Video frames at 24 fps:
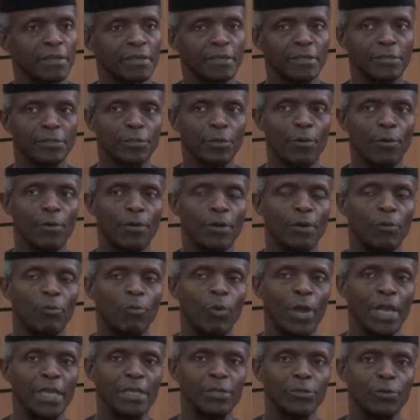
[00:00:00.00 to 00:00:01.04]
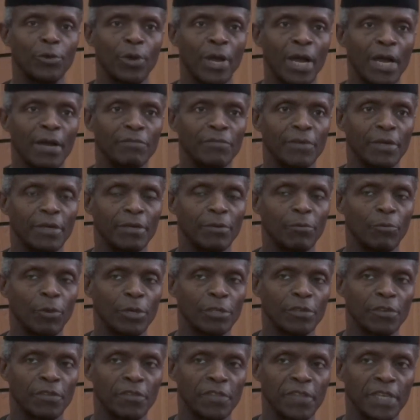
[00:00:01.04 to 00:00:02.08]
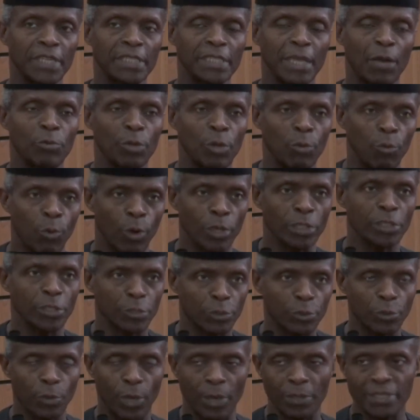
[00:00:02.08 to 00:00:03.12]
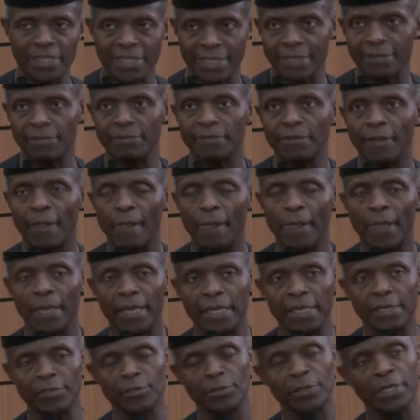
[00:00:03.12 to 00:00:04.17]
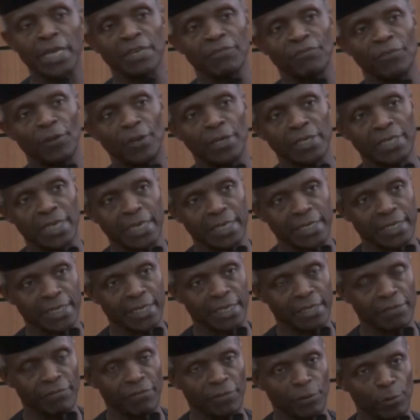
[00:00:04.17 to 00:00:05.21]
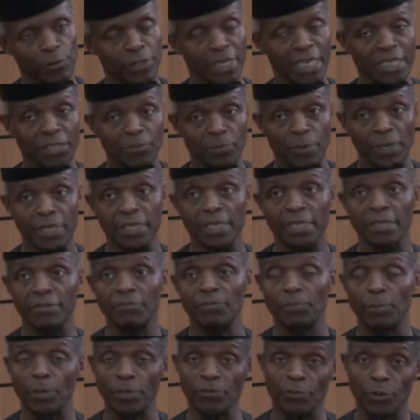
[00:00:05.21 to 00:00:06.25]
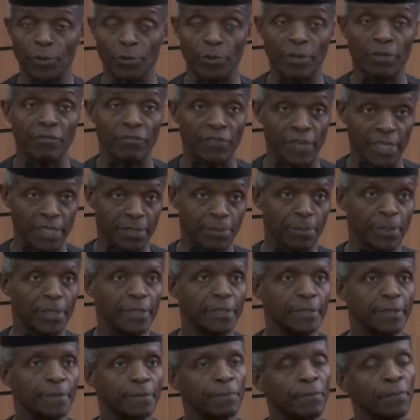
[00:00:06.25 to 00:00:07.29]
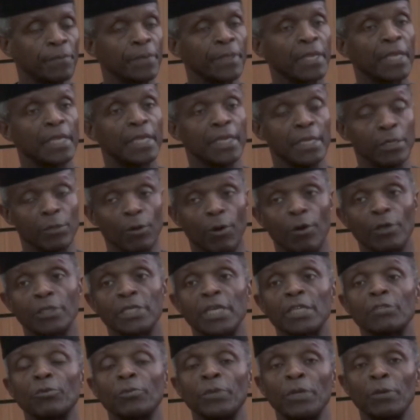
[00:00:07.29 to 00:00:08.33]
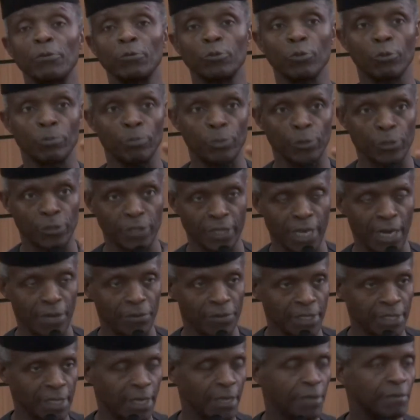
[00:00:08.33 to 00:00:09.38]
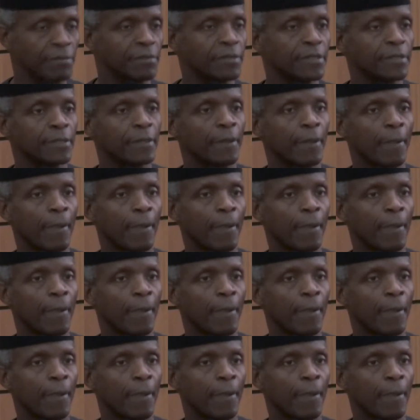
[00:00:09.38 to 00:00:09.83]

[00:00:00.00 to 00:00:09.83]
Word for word: So when you have, one of the things that we want to achieve is to get foreign exchange flows, especially portfolio investments, in order to be able to boost our reserves.